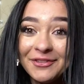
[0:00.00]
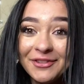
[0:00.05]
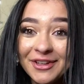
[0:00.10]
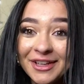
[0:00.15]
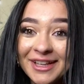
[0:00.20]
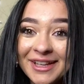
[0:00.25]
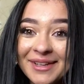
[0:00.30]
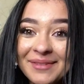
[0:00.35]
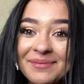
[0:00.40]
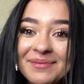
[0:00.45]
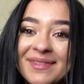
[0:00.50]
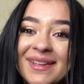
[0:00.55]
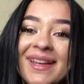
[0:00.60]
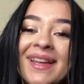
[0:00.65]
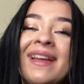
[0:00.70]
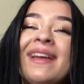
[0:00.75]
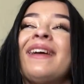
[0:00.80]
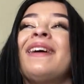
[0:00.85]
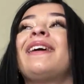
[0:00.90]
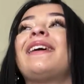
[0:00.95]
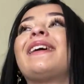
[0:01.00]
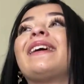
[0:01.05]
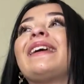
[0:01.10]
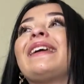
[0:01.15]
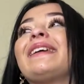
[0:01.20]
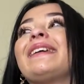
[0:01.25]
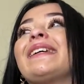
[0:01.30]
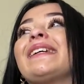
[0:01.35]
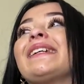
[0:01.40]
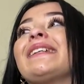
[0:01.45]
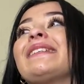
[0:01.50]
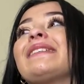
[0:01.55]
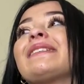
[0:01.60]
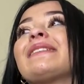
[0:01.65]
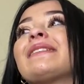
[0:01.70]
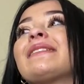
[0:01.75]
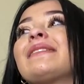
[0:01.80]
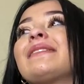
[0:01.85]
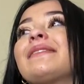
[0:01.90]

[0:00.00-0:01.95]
for him, and